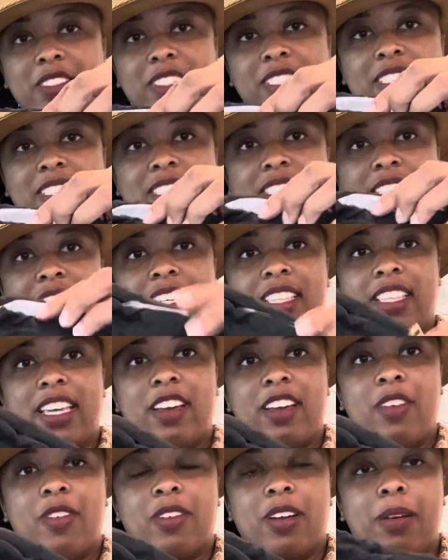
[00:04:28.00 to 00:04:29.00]
can see, they
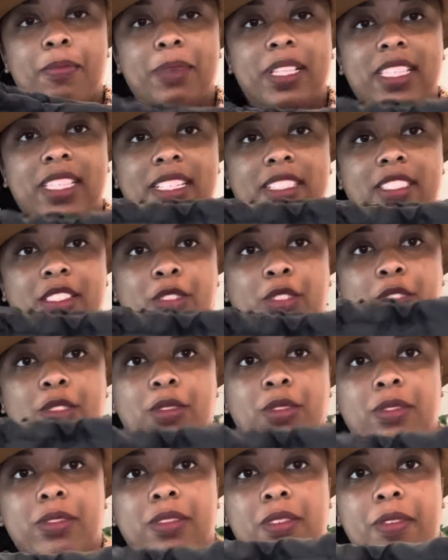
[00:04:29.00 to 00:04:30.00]
all come in these
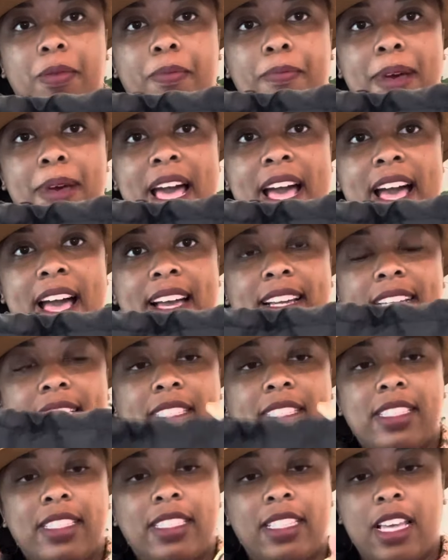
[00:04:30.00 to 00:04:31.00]
little
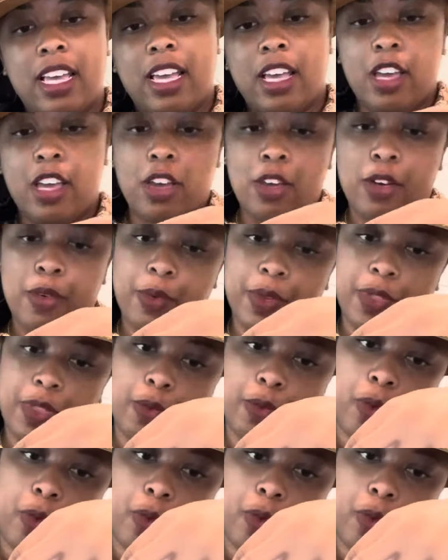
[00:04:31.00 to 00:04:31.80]
bags with the